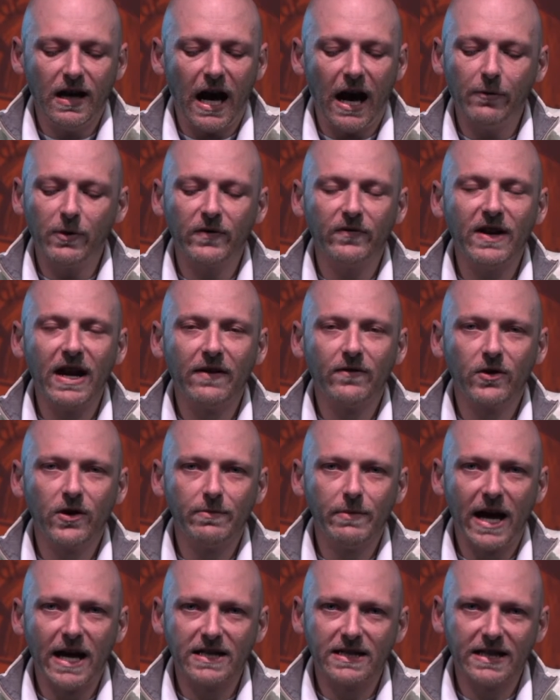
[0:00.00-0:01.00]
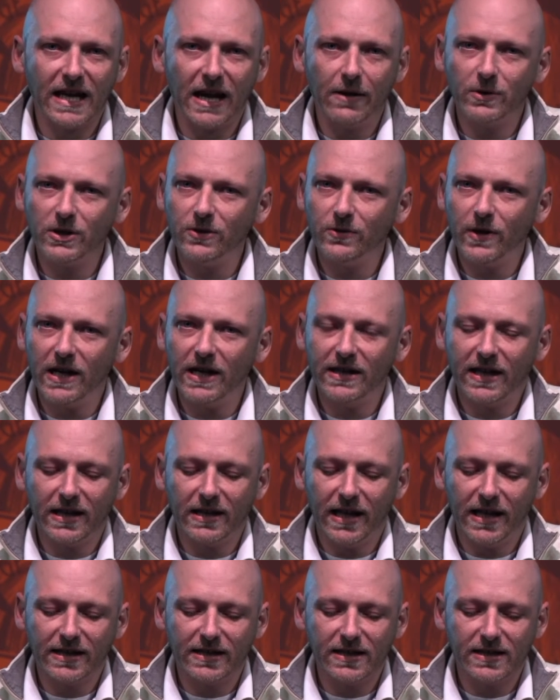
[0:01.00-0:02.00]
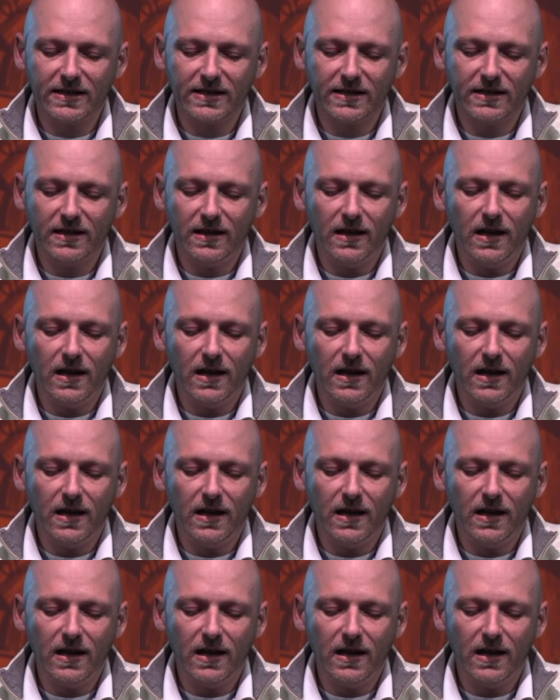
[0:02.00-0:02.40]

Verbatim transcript: I would have never imagined that I would do anything like this.